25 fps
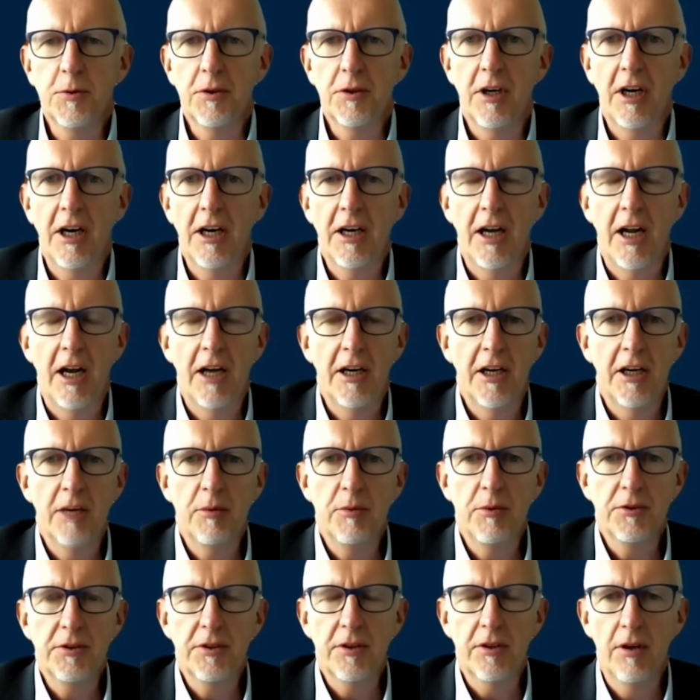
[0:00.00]
We were
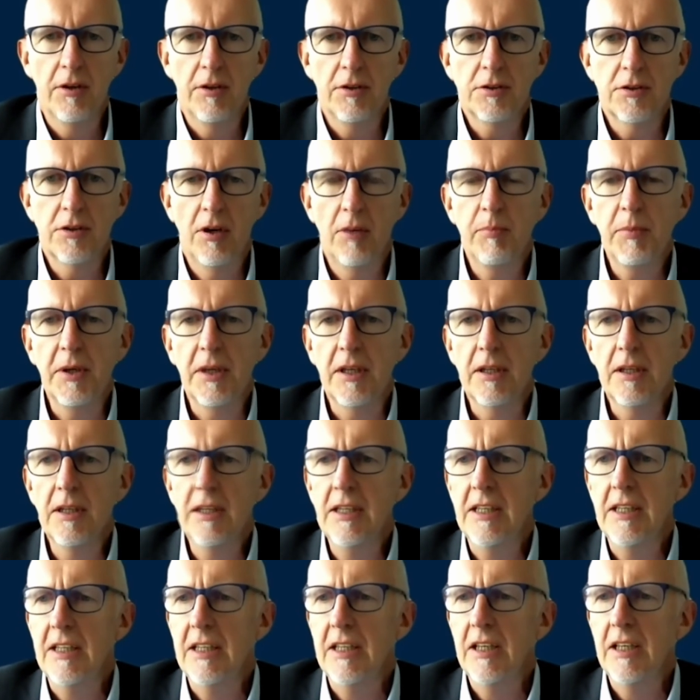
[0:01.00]
unable to go shopping.
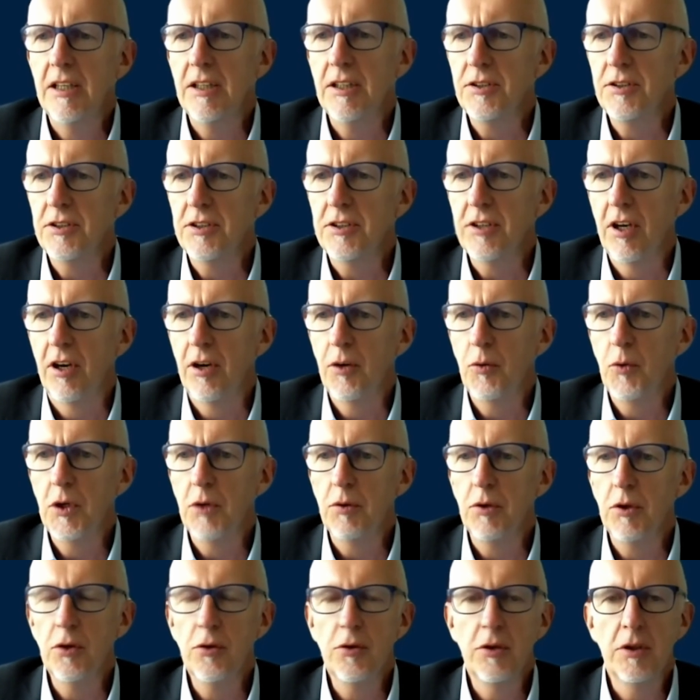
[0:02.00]
And so we
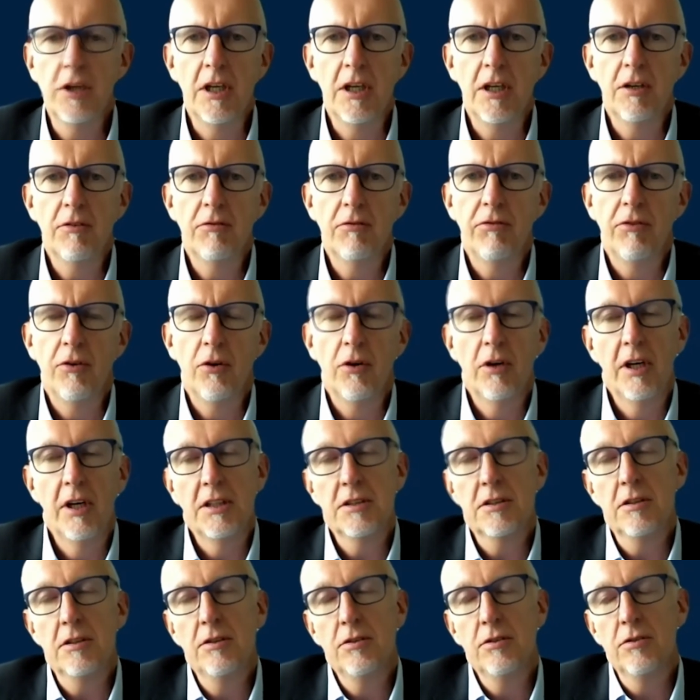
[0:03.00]
were looking for,
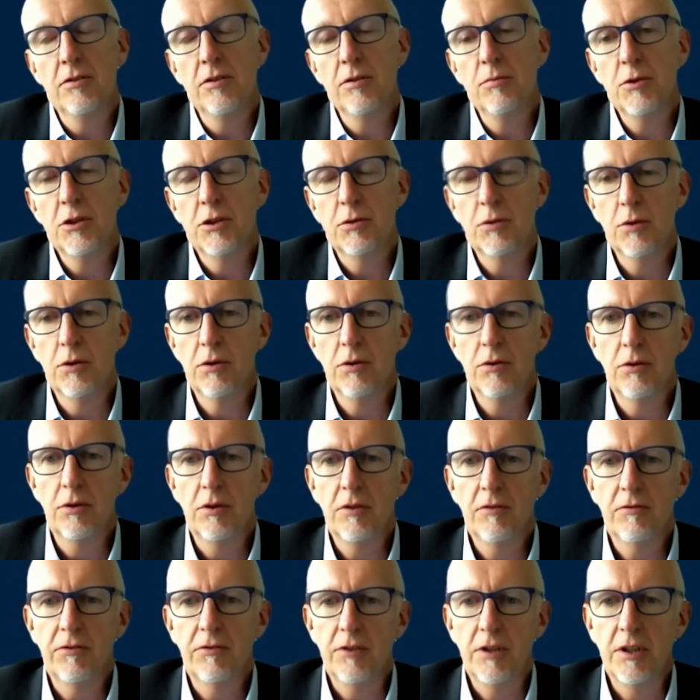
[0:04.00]
as consumers, we were
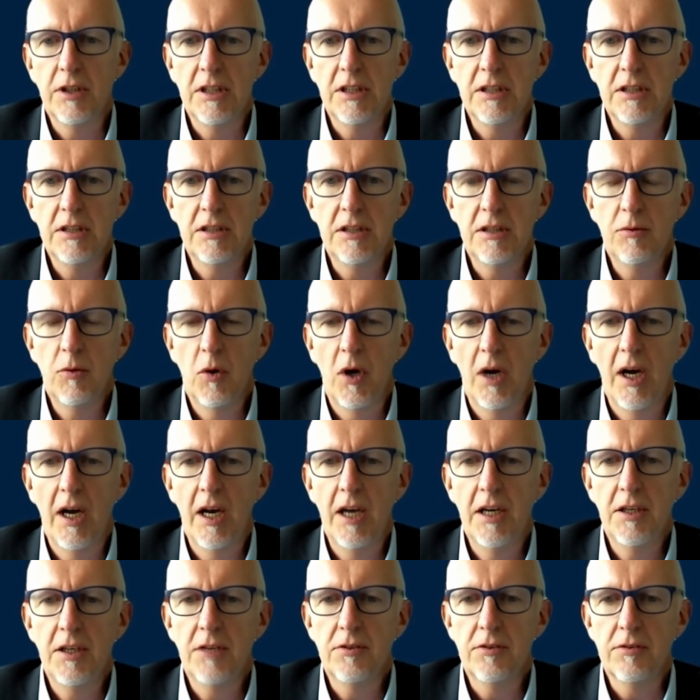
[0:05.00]
looking for an easy
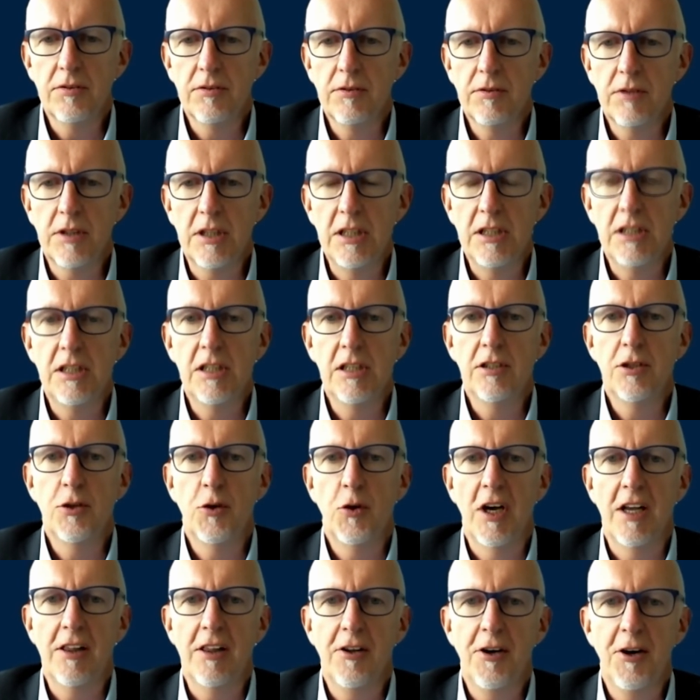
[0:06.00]
way to continue
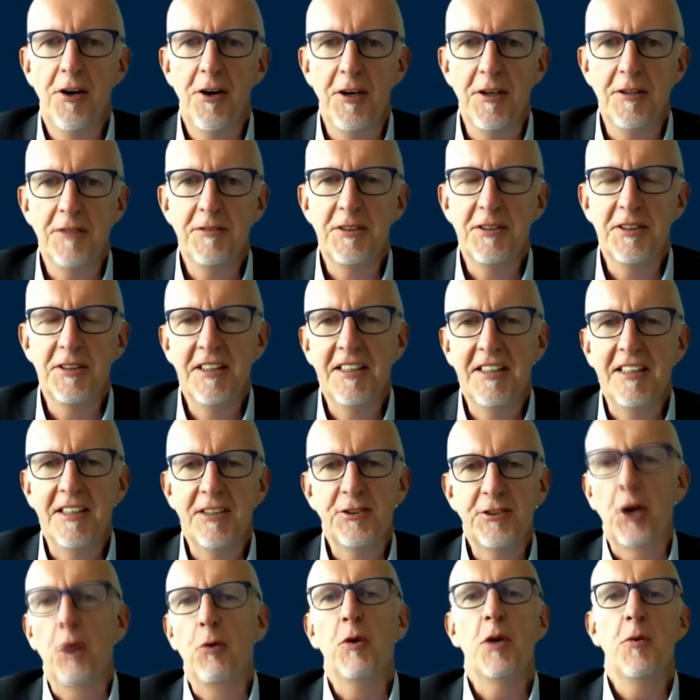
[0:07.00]
our lives.
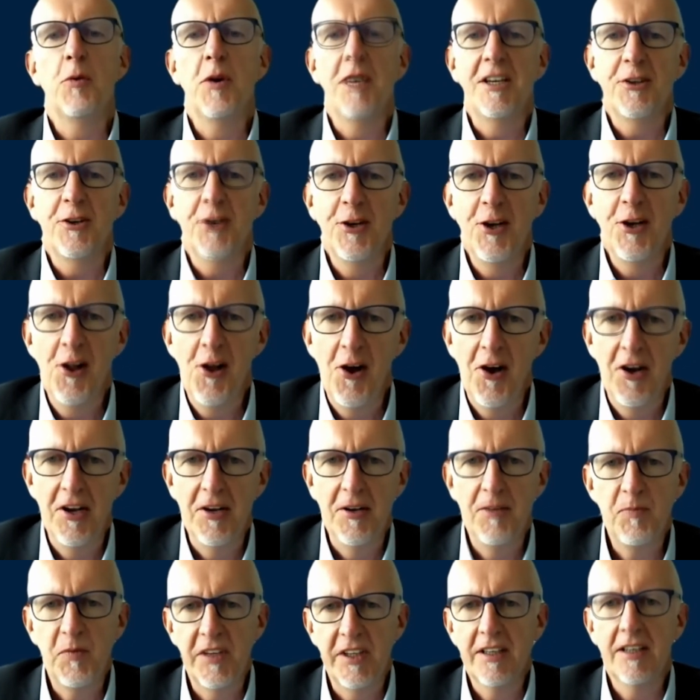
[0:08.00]
So we went
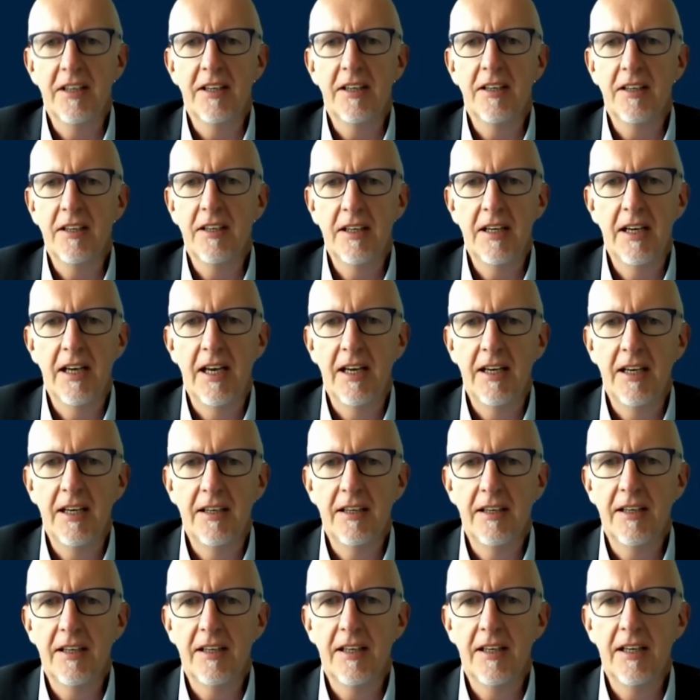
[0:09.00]
online,
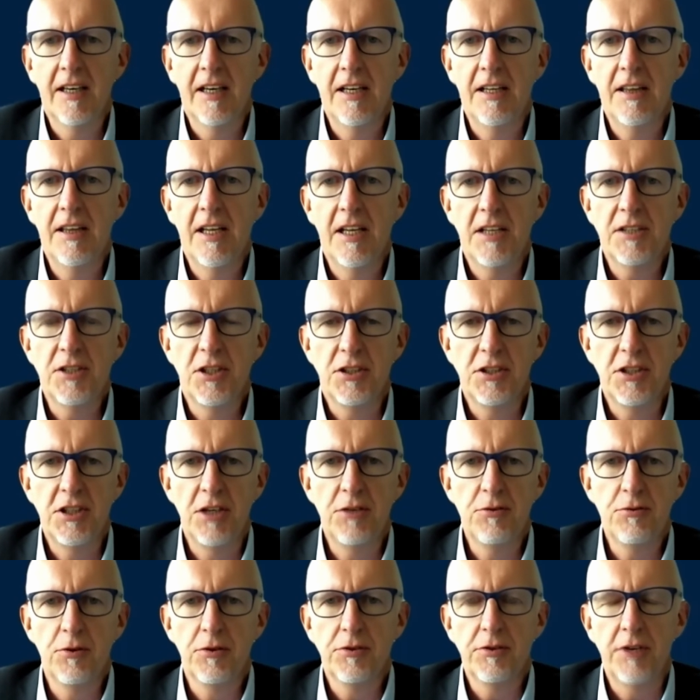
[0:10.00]
and that's a
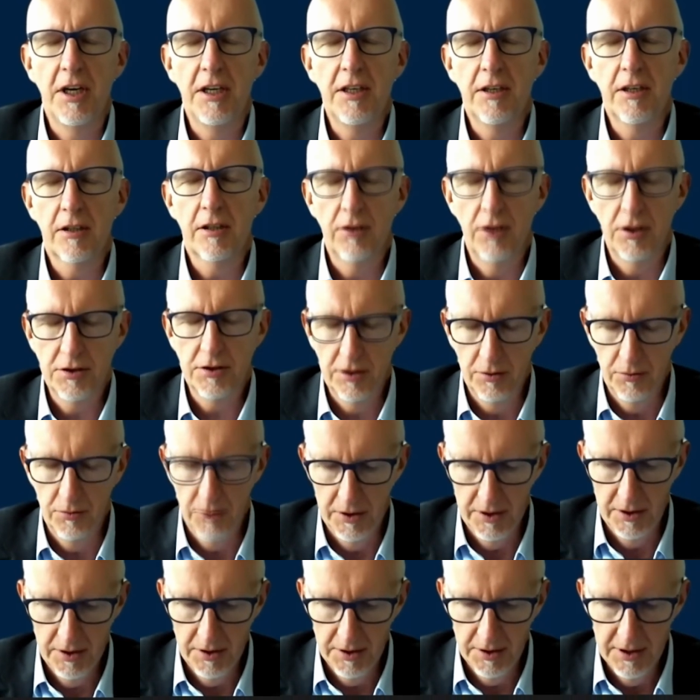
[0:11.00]
general trend across the
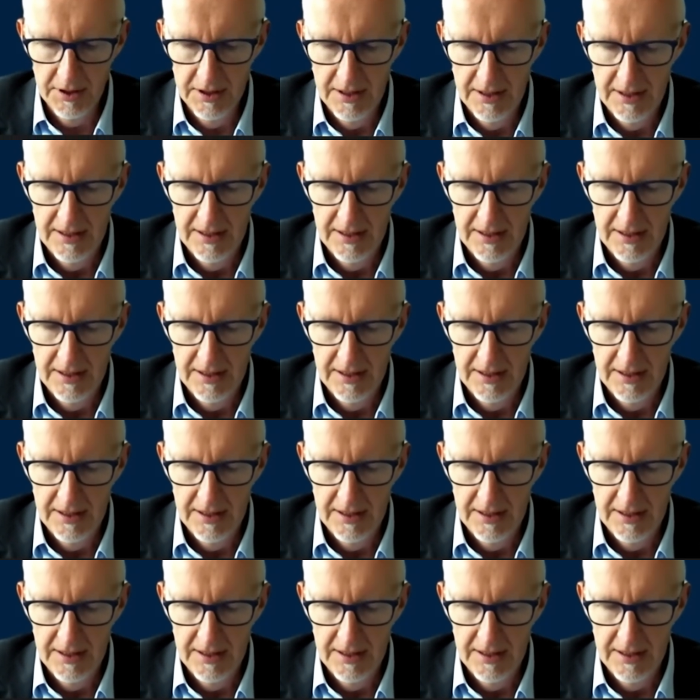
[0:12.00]
world.